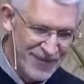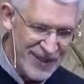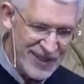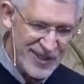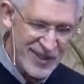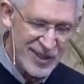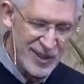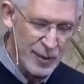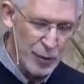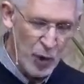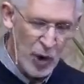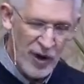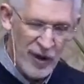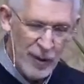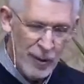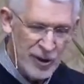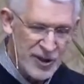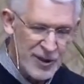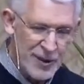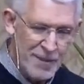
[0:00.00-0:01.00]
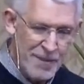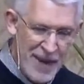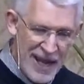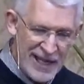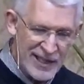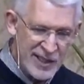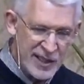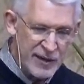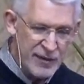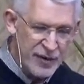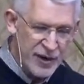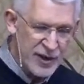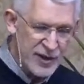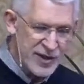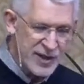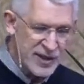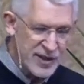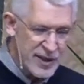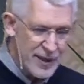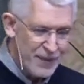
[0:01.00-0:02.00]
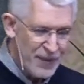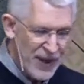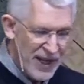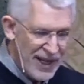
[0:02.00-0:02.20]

This is one of the most amazing verses.